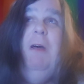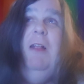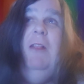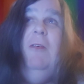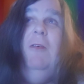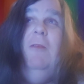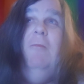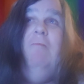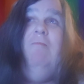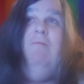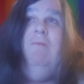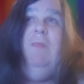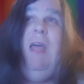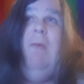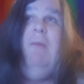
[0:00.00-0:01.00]
a little.
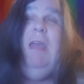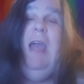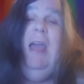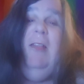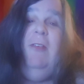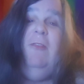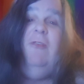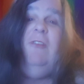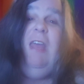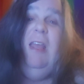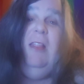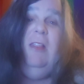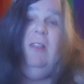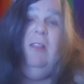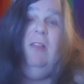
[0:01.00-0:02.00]
I
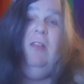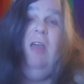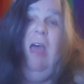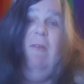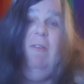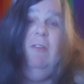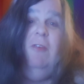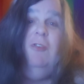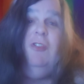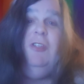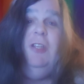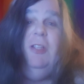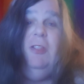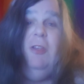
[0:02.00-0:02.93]
understand evolution and